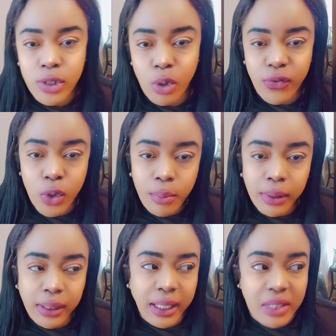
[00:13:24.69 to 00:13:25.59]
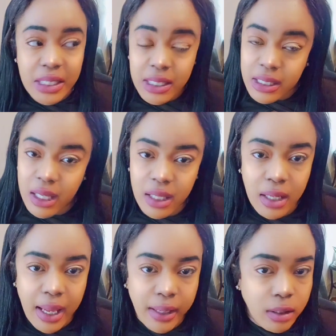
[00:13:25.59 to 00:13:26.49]
So if you believe this is it,
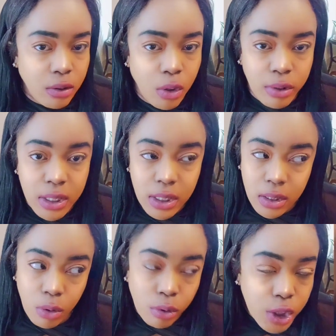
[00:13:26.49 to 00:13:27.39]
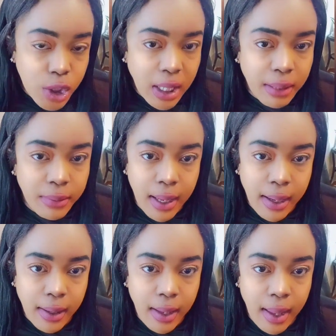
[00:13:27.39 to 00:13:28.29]
like, you know, this is the only job that
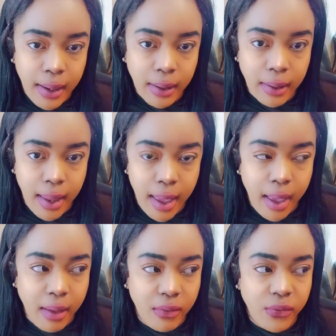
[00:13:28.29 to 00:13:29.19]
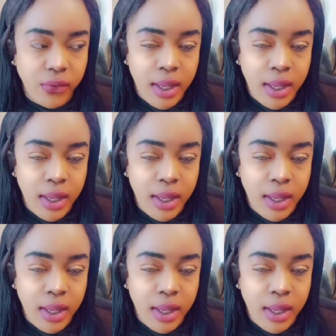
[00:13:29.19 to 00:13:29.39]
I can have,